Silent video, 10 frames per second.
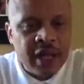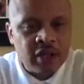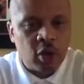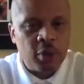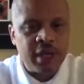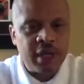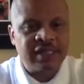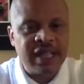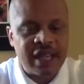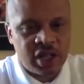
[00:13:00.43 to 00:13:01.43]
There's going to be a
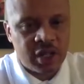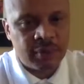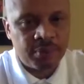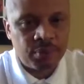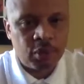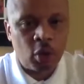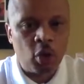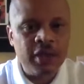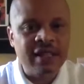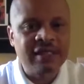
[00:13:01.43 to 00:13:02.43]
session
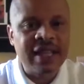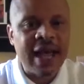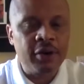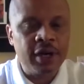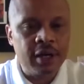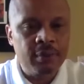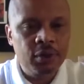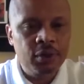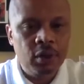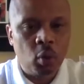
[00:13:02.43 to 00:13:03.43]
on that Saturday
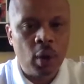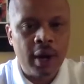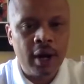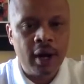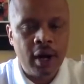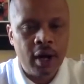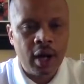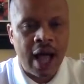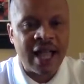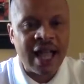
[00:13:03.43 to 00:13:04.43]
where
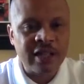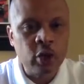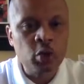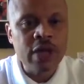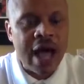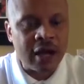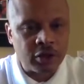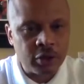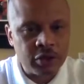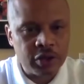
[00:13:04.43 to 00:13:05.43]
I got two
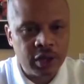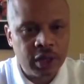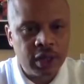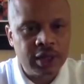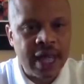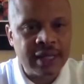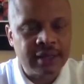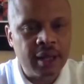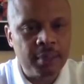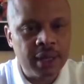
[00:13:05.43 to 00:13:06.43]
doctors that's
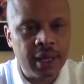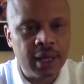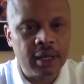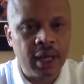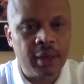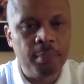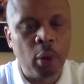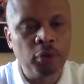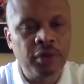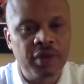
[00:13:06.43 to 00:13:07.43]
coming in, and
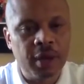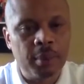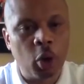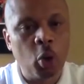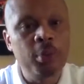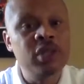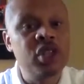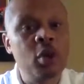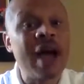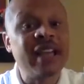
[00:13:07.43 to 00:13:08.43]
both of them are
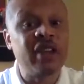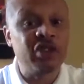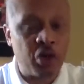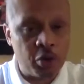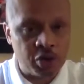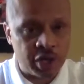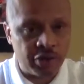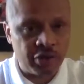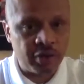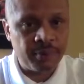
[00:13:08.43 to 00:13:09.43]
OBGYN
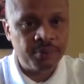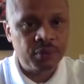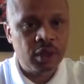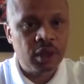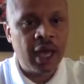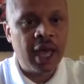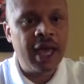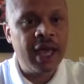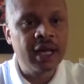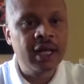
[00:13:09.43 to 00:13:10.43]
surgeons. Wow.
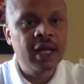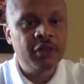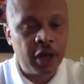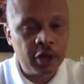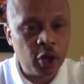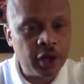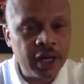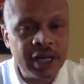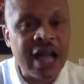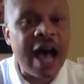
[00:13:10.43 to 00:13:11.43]
And they're doing
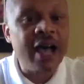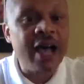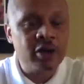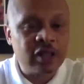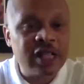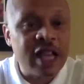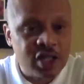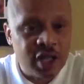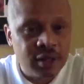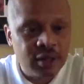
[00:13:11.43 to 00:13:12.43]
an entire
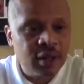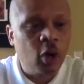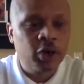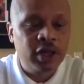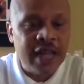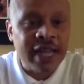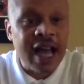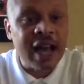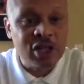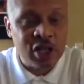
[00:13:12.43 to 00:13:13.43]
session on the
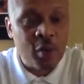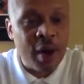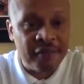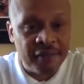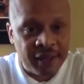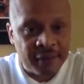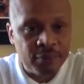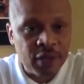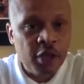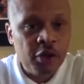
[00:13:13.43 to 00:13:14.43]
technology graphene.
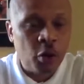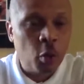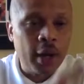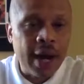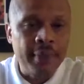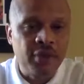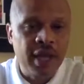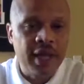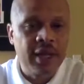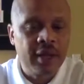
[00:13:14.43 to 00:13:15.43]
So what I'm
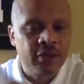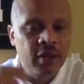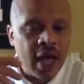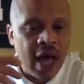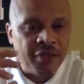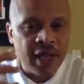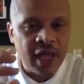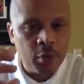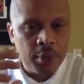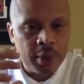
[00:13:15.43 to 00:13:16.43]
saying is, I
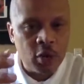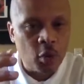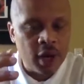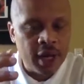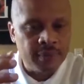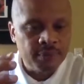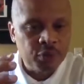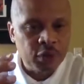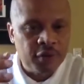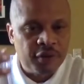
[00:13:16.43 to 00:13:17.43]
think it would be great
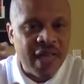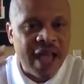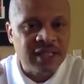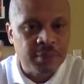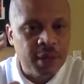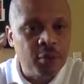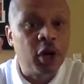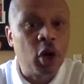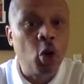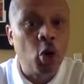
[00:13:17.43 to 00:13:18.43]
for that to be
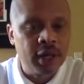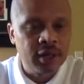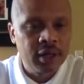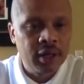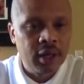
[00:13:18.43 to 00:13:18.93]
recorded,